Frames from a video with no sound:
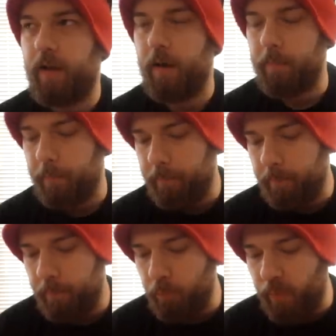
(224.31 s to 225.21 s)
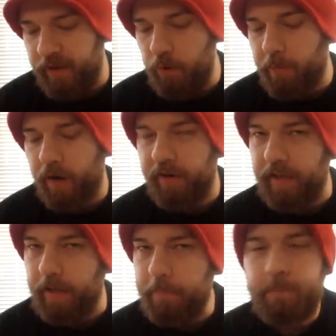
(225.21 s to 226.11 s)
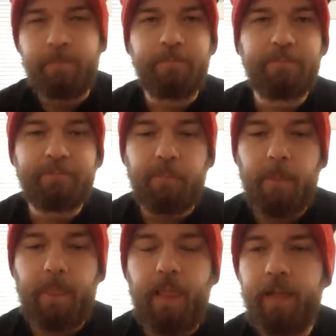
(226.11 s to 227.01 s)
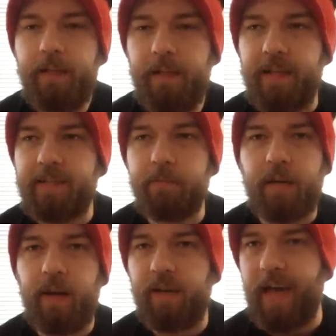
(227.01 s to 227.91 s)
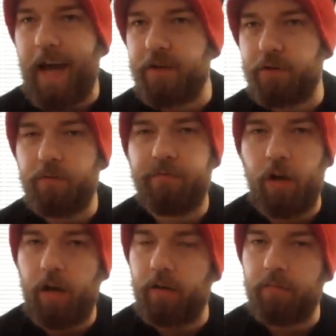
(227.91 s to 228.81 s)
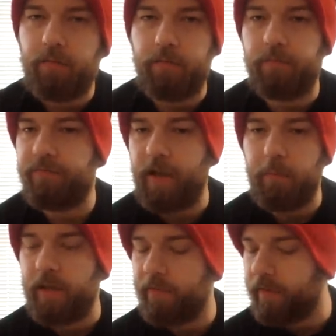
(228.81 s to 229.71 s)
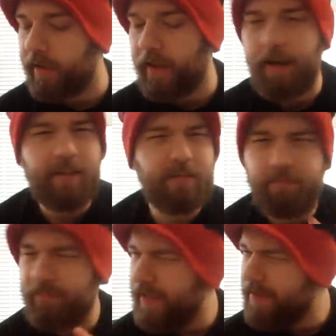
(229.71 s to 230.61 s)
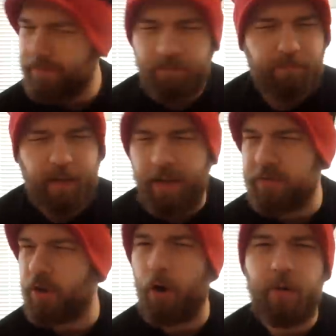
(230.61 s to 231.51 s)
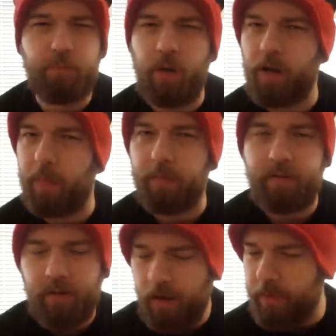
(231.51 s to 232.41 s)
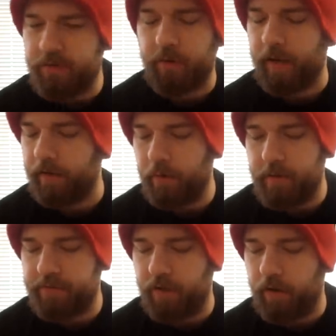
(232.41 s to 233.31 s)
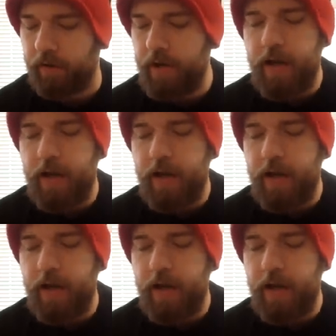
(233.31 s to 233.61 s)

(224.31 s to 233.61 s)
Um, Wii U Party. Yeah, something kind of casual, fun, for family and everything like that. It's, these titles are always welcomed. They're always great. They're always fun.